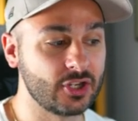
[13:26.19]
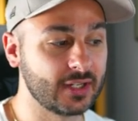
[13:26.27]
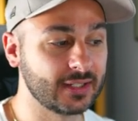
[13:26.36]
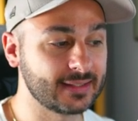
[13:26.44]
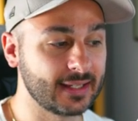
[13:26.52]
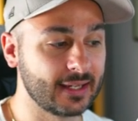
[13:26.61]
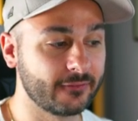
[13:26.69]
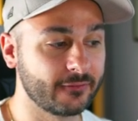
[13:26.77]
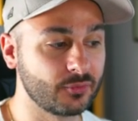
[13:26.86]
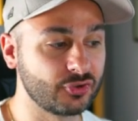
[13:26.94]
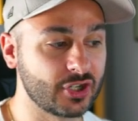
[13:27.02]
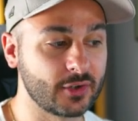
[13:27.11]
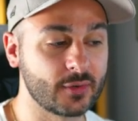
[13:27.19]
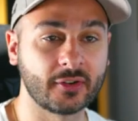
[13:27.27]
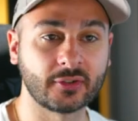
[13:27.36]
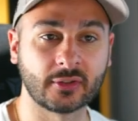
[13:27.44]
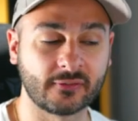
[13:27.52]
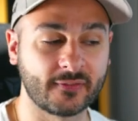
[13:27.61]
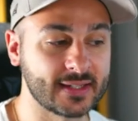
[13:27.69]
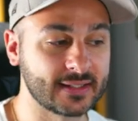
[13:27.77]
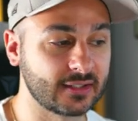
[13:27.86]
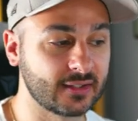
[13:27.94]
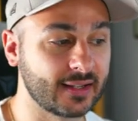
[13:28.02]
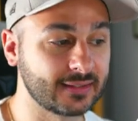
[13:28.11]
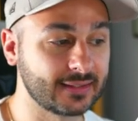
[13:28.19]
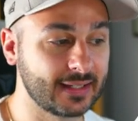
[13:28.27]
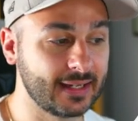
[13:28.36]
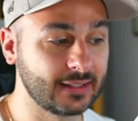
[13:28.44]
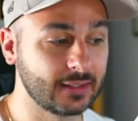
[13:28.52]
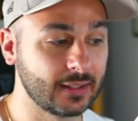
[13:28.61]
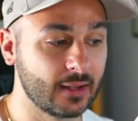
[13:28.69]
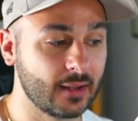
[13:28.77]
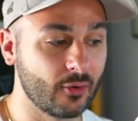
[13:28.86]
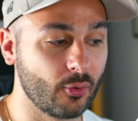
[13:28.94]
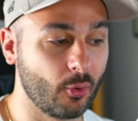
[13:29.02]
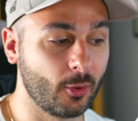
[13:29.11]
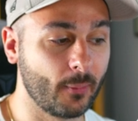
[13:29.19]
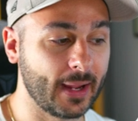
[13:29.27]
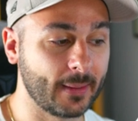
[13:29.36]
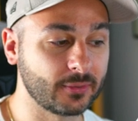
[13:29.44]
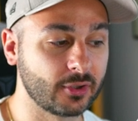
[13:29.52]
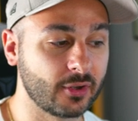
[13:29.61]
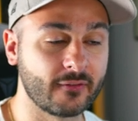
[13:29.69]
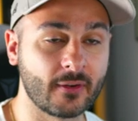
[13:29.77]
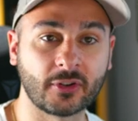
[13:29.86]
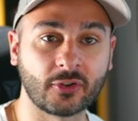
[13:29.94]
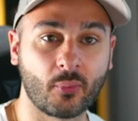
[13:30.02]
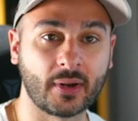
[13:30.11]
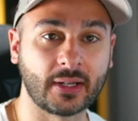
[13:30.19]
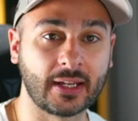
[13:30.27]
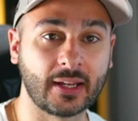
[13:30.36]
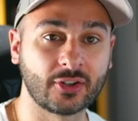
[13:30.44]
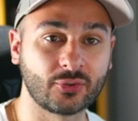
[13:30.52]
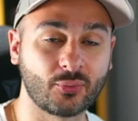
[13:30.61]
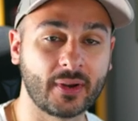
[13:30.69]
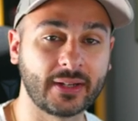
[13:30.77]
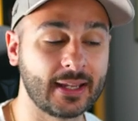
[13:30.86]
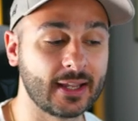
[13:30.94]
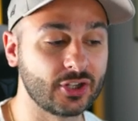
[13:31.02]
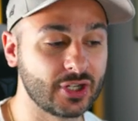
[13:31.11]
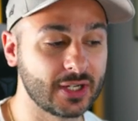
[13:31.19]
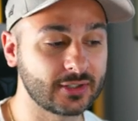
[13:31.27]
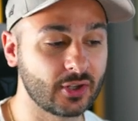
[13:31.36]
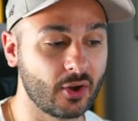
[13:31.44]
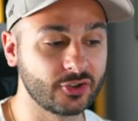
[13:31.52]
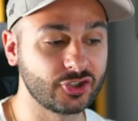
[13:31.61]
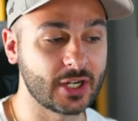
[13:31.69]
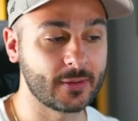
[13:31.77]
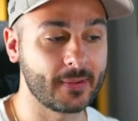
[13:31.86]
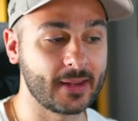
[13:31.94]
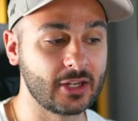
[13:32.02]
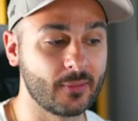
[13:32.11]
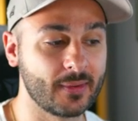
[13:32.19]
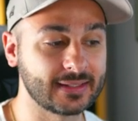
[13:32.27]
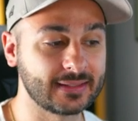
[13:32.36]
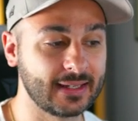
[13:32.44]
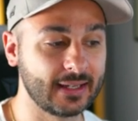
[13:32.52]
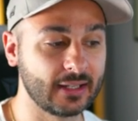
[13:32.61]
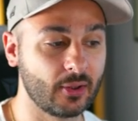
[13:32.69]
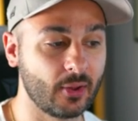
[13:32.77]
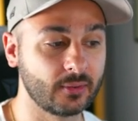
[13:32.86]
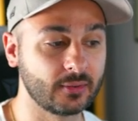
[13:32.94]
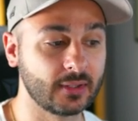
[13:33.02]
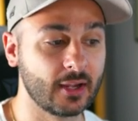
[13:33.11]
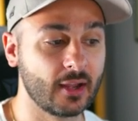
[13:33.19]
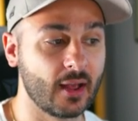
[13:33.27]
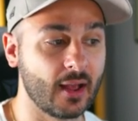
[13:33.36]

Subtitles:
You can see from January 2019 all the way up to November 2020, just on GBP USD alone,